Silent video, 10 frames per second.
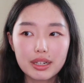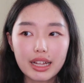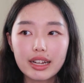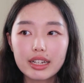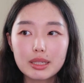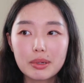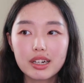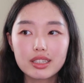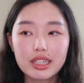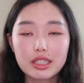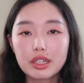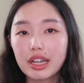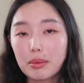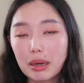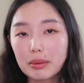But that is because I took
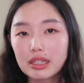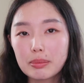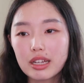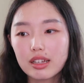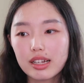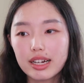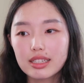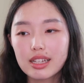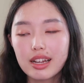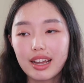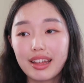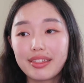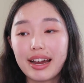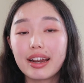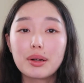a public speaking class, and
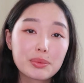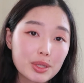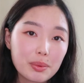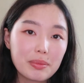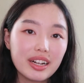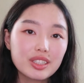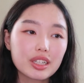that helped so much.